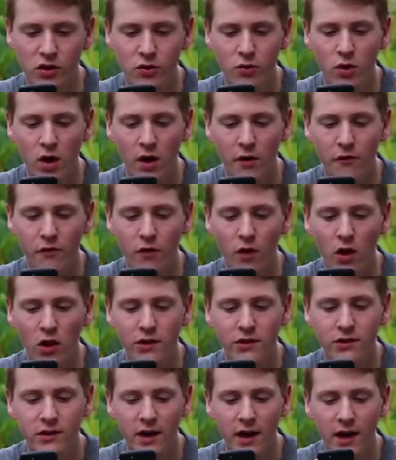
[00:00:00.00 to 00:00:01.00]
You are
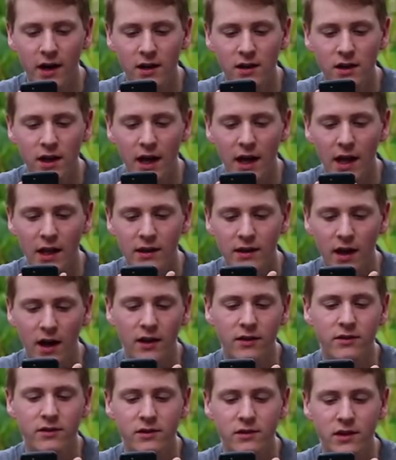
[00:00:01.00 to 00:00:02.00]
volatile and
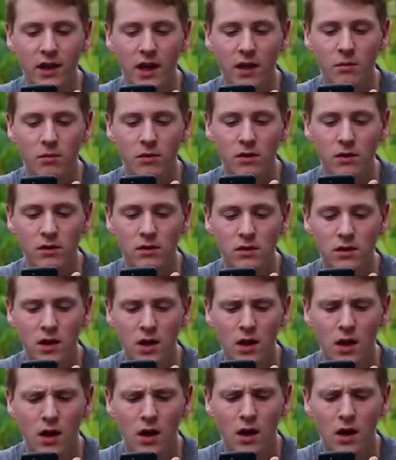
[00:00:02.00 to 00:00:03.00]
unstable.
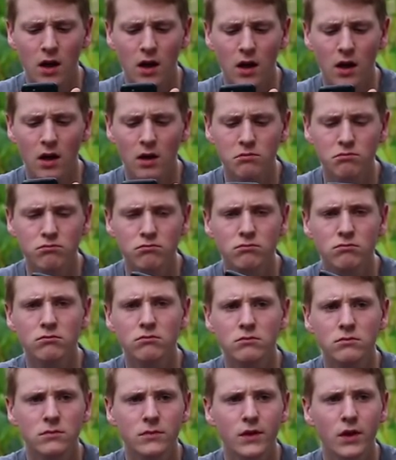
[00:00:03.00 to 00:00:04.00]
Um,
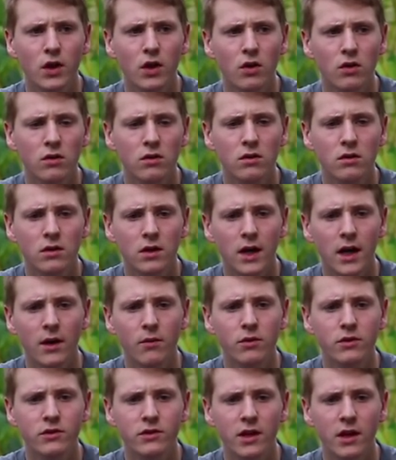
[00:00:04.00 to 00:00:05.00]
no, I
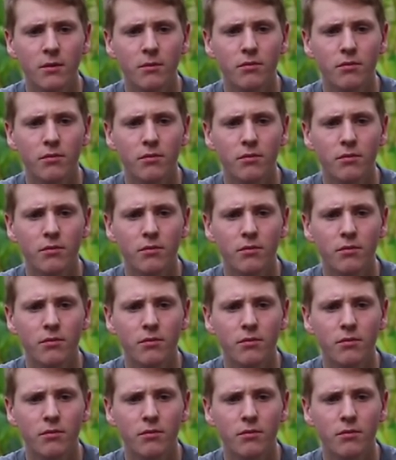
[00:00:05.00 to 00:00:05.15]
would say